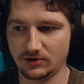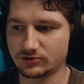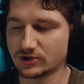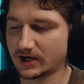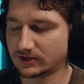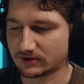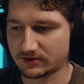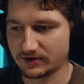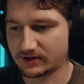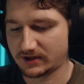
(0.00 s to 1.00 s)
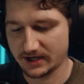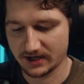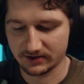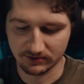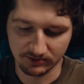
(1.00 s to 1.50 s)
trying to talk to the
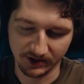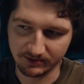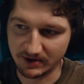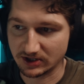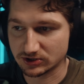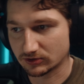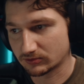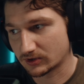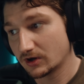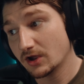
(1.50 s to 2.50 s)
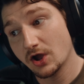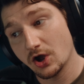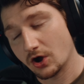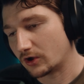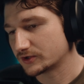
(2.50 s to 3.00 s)
client or really making sure we're
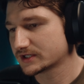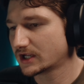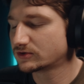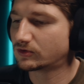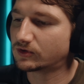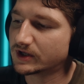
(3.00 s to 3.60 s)
on schedule.